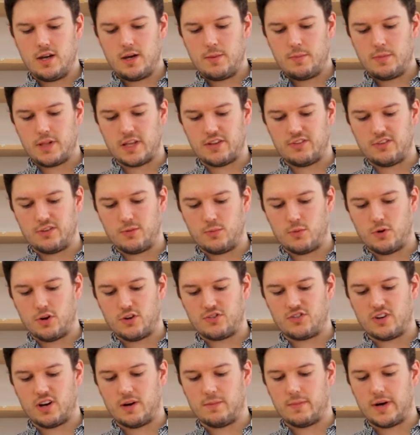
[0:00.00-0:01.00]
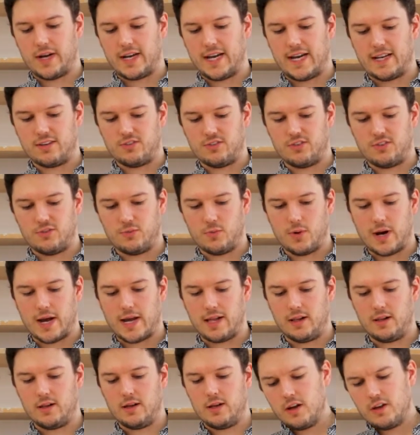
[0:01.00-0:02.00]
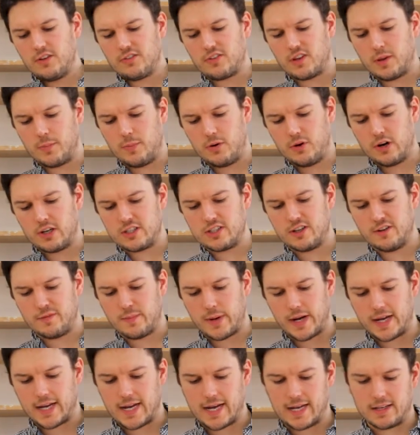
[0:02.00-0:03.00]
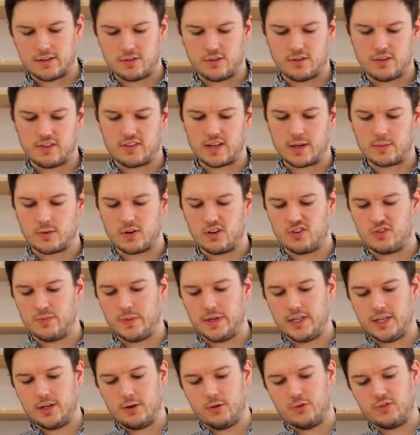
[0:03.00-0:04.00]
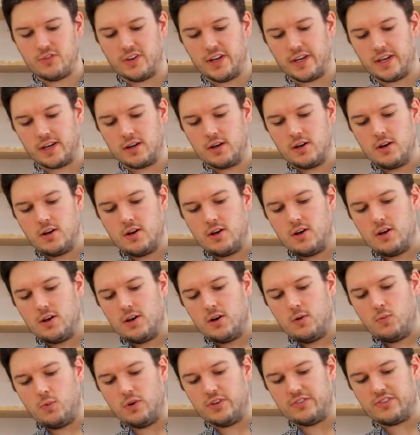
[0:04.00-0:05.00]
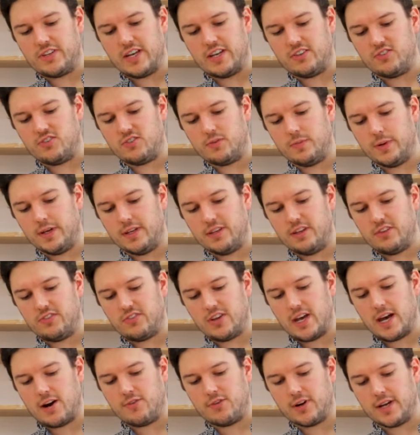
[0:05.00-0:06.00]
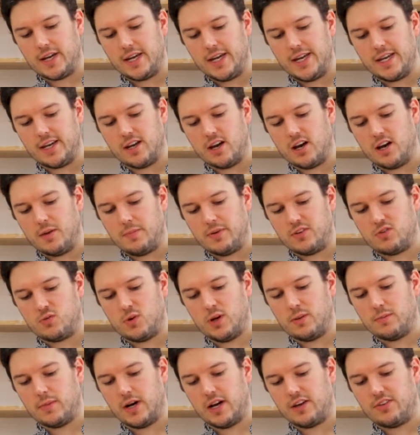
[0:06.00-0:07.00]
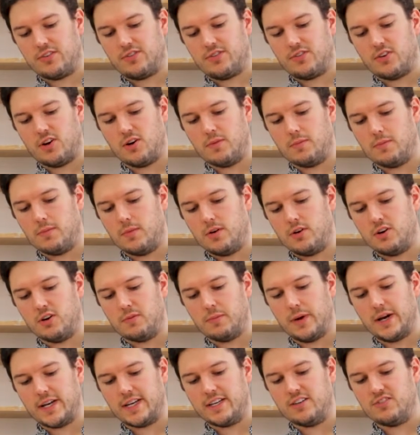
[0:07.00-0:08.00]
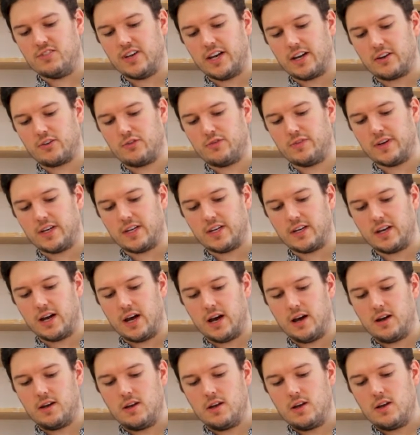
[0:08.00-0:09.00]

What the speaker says: plenty of water on my hand as well. So the portion of my hand that I'm going to be using will tend to be this area here between my thumb and my index finger.